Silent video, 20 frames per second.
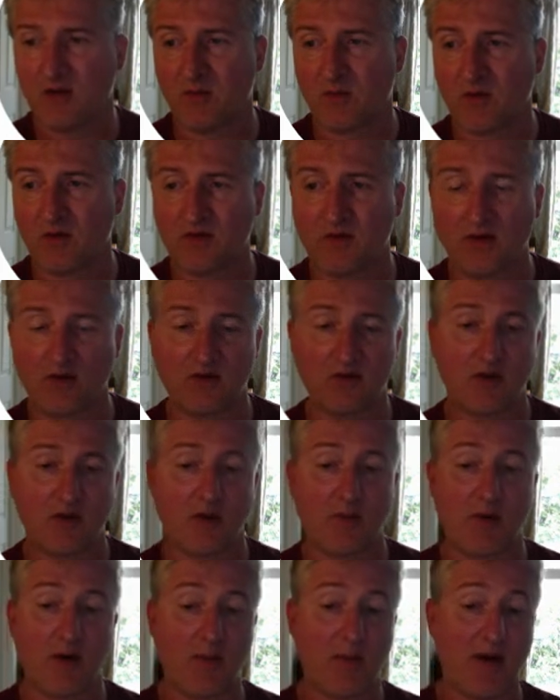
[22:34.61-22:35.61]
We discussed a
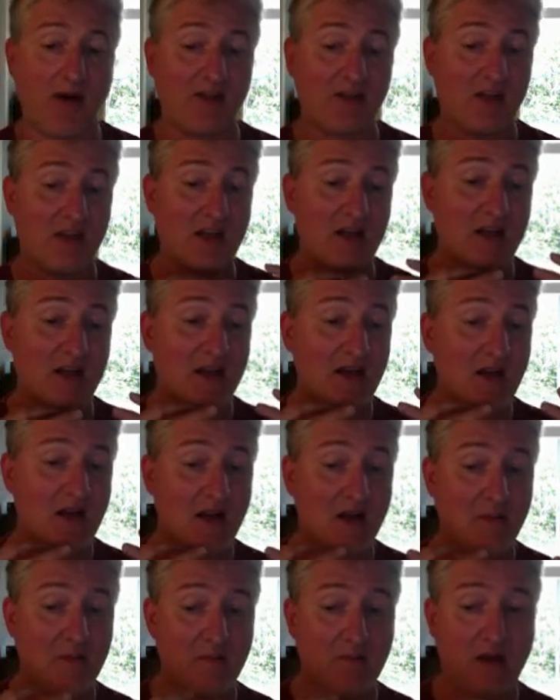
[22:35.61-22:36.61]
little bit about the
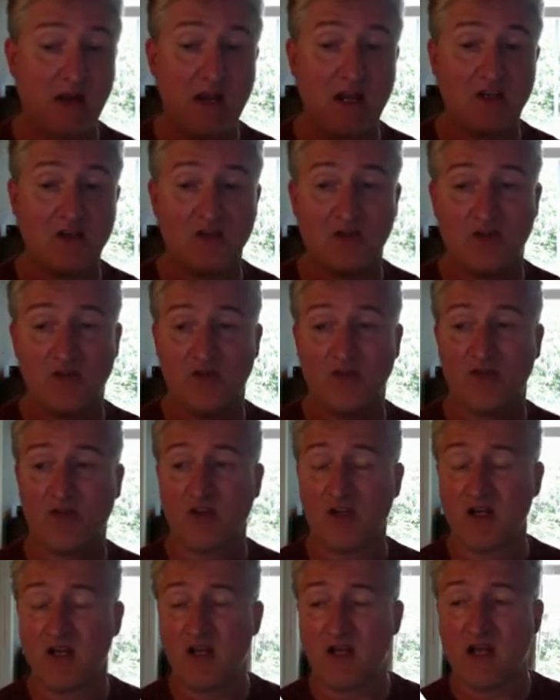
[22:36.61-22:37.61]
pages
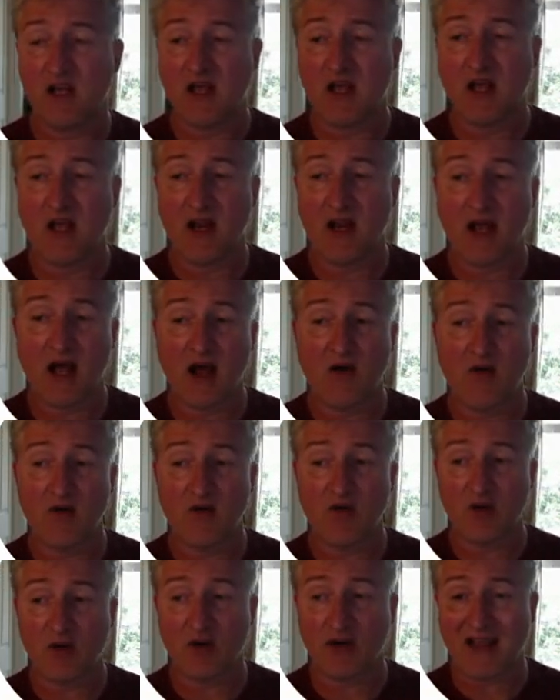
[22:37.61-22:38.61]
and how you
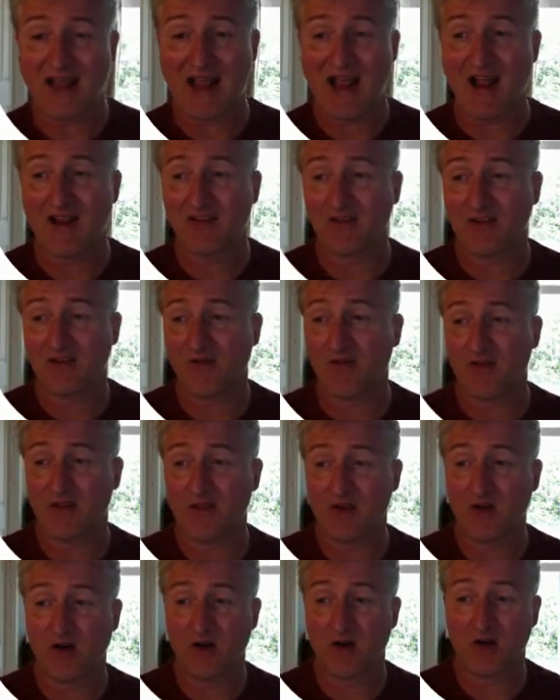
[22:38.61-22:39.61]
can add stuff in
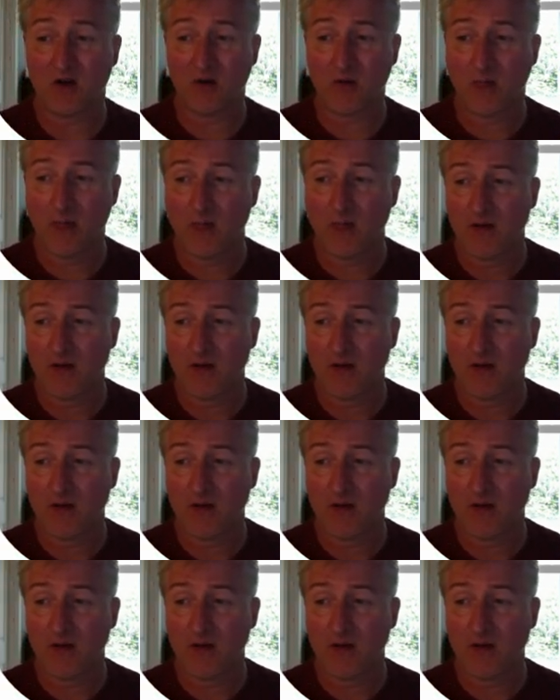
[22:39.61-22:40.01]
there.